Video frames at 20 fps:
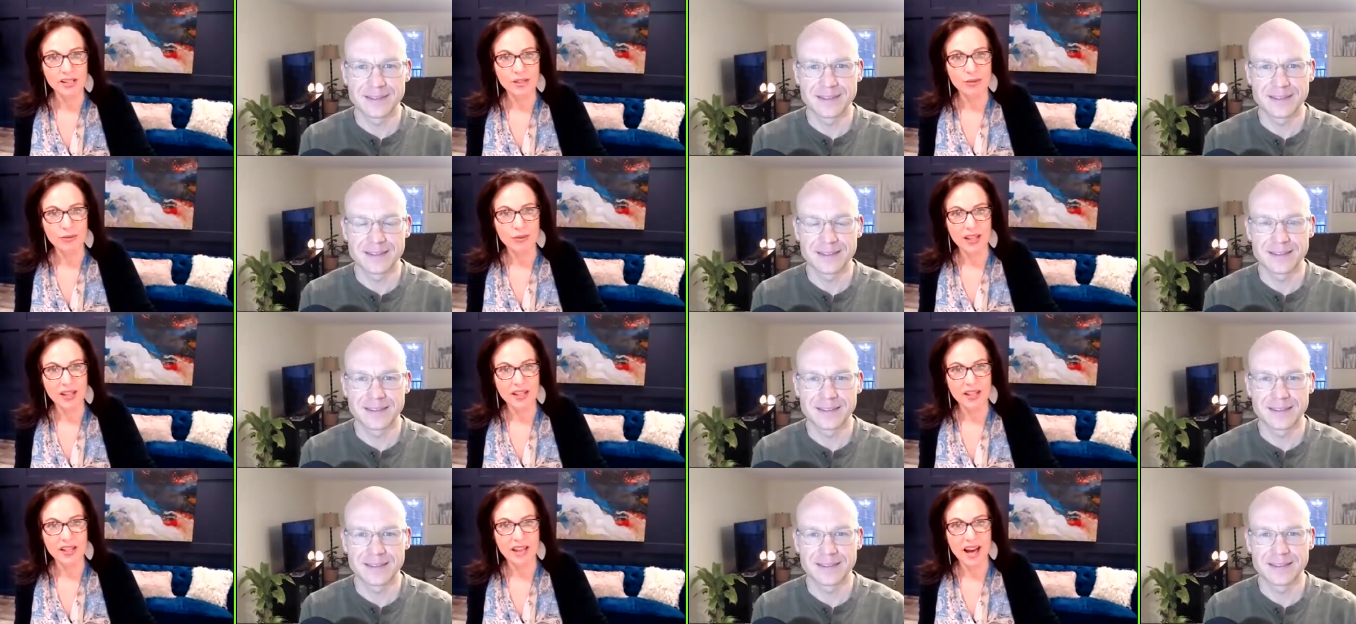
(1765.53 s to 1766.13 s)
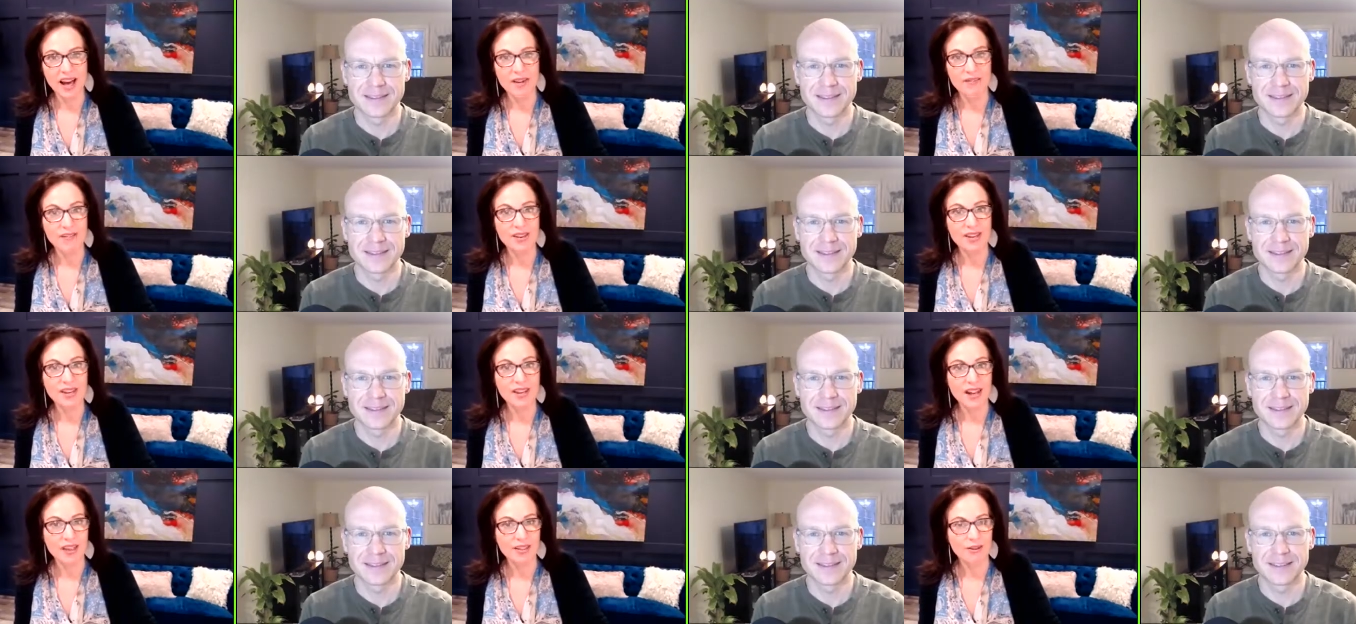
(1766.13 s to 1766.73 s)
Speaker 1: week. I have
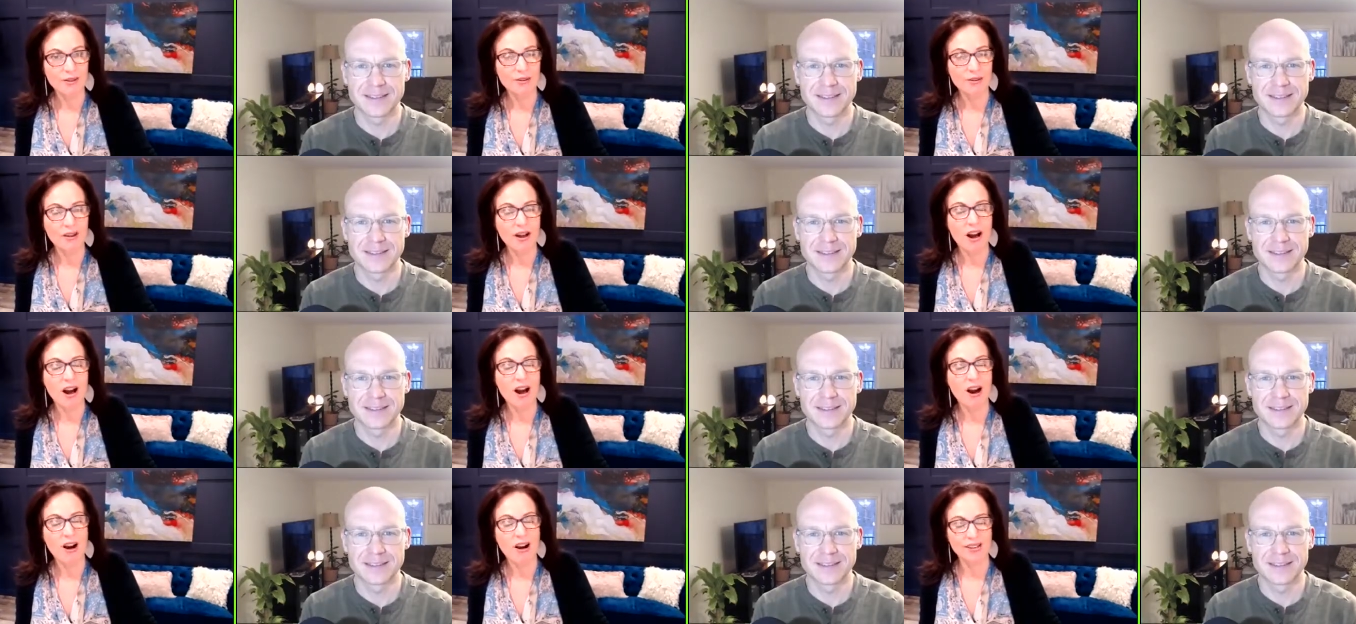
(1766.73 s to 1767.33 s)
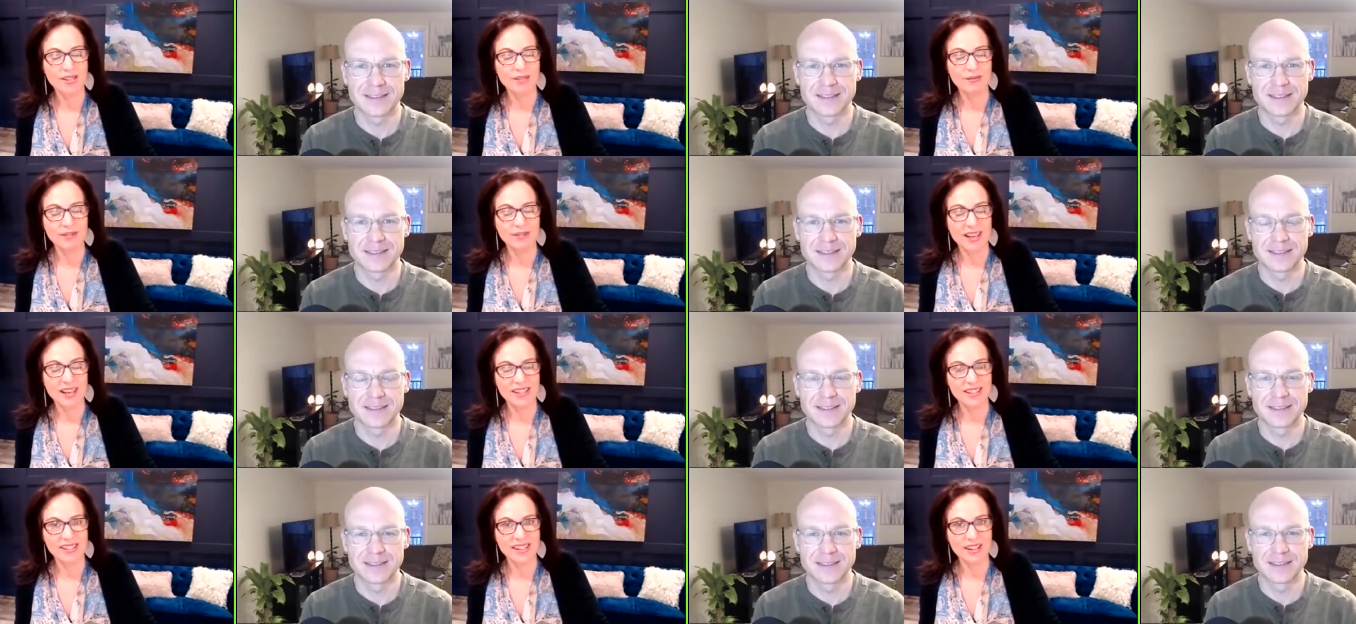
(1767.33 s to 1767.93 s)
another awesome
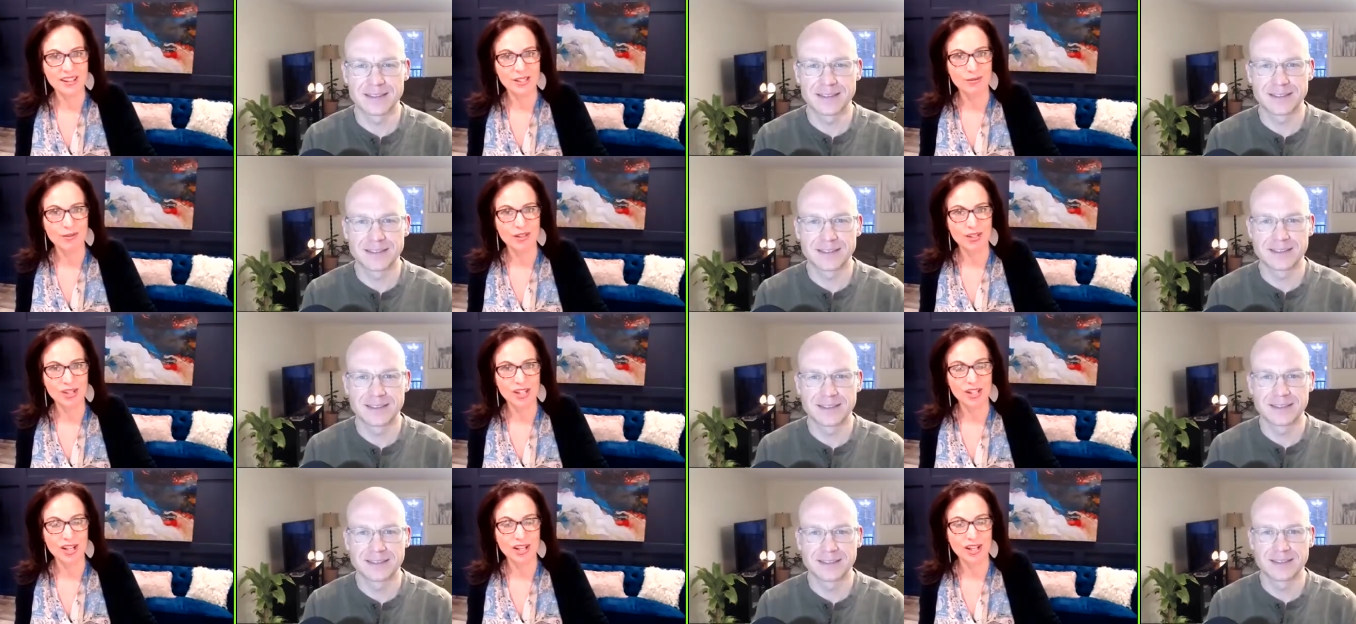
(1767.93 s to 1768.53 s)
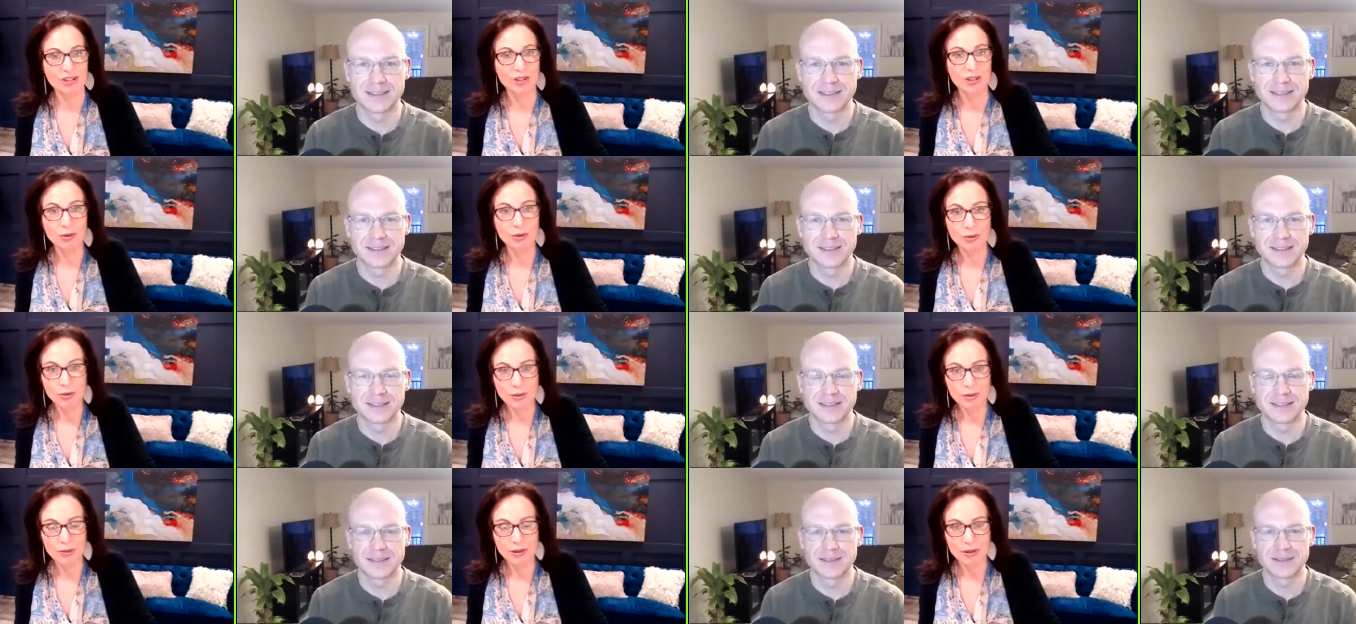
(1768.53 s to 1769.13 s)
guest next week. Janelle
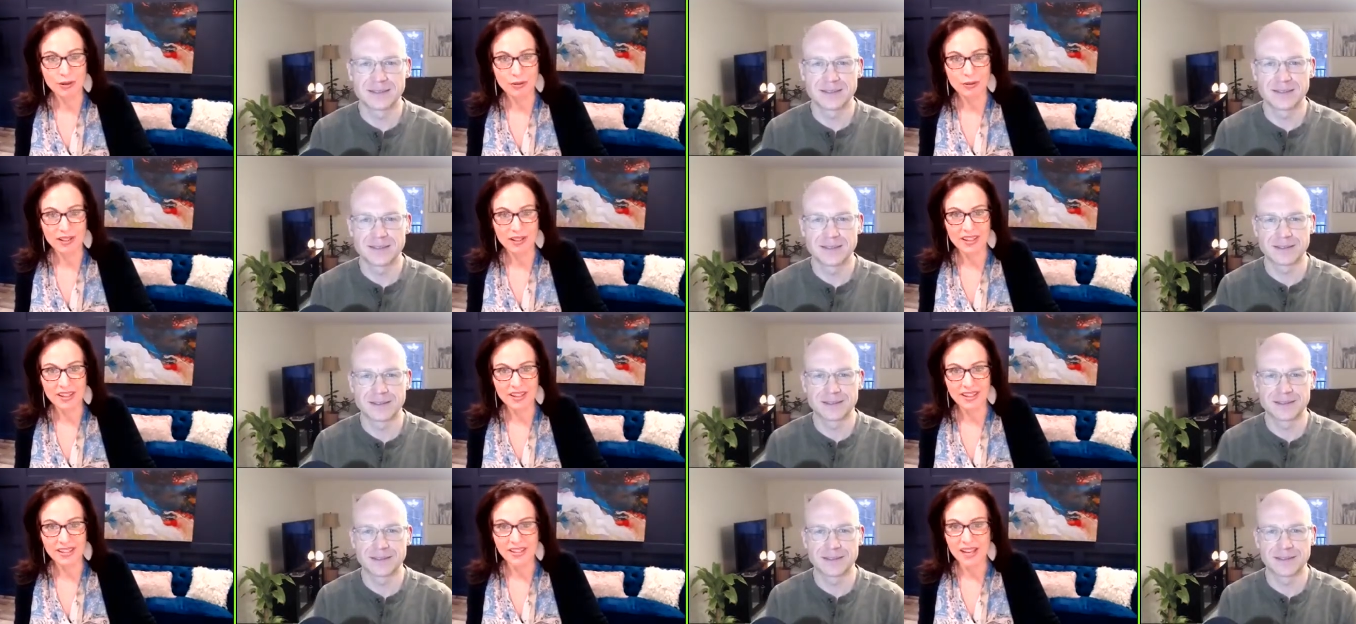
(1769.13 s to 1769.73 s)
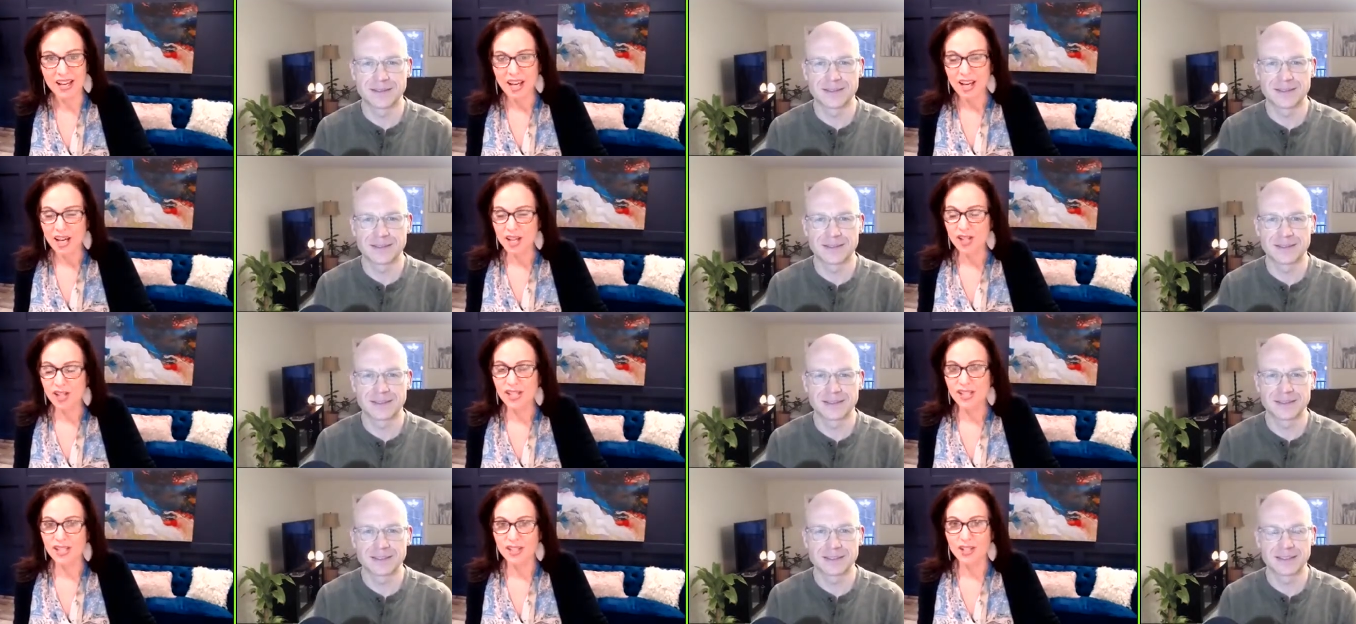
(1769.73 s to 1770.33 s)
Yule will be with us. She's a